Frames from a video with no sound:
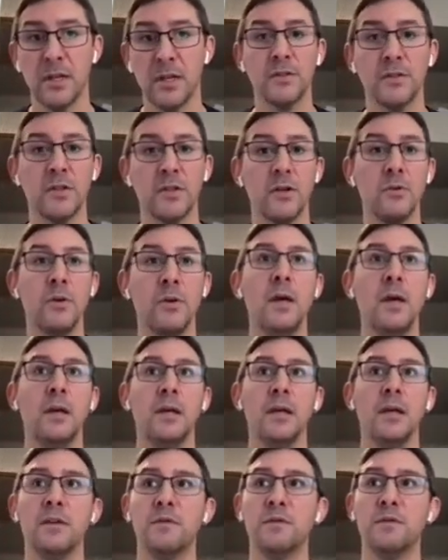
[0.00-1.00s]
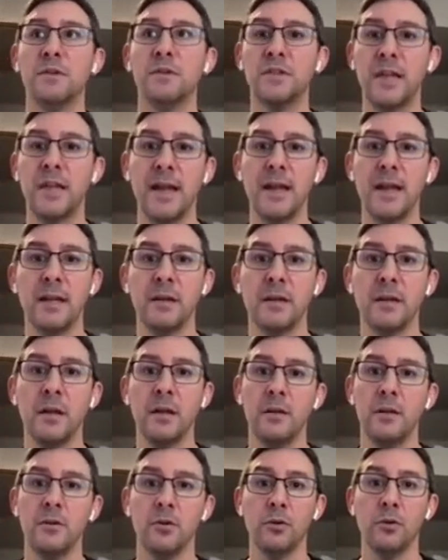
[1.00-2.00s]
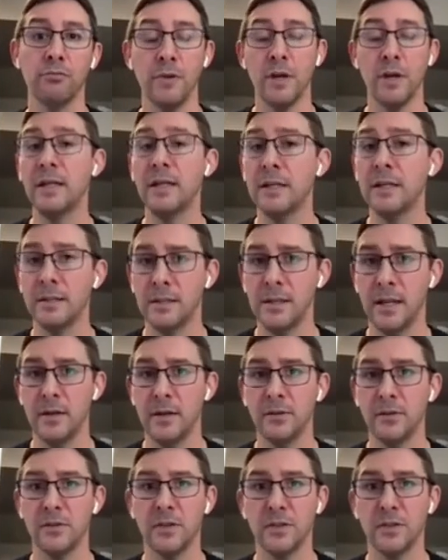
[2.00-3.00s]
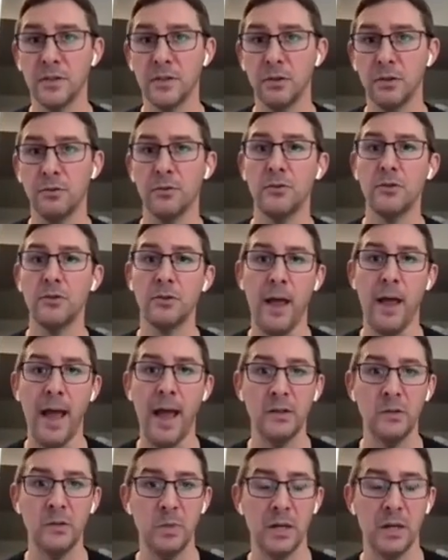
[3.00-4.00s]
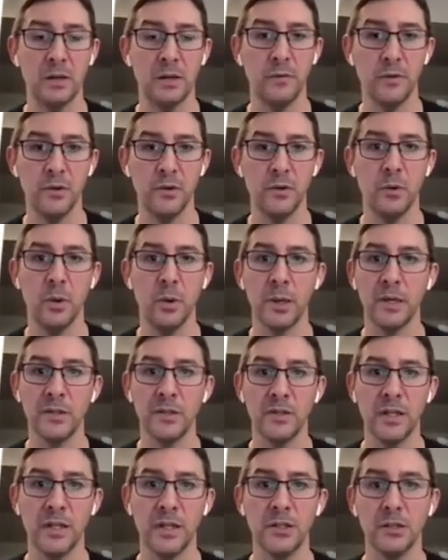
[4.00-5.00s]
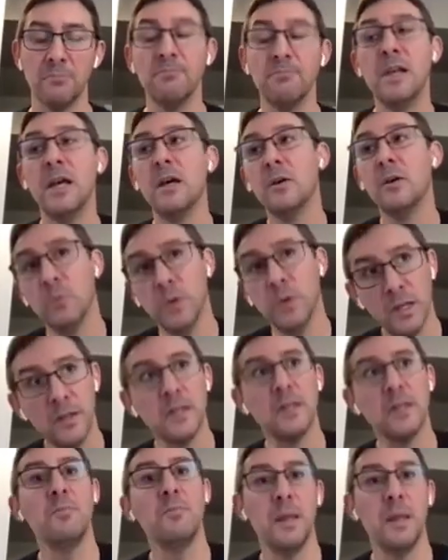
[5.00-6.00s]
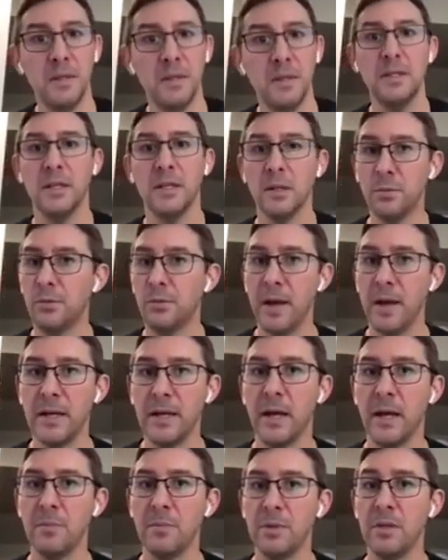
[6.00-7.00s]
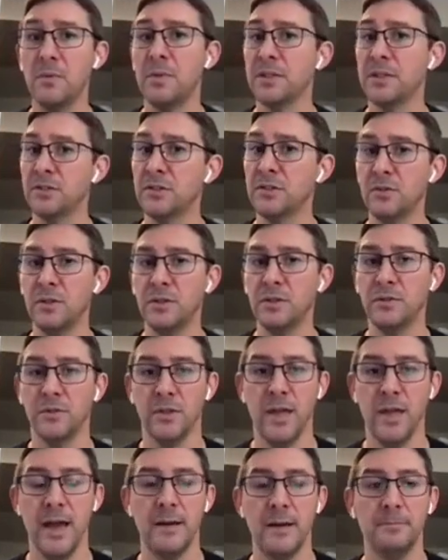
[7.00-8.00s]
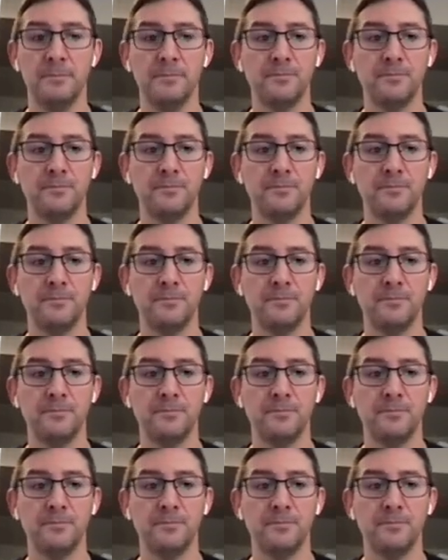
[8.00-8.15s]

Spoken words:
And so if scanning your running containers is a crucial aspect for your organization, well, then maybe Tenable might not be the best choice for that.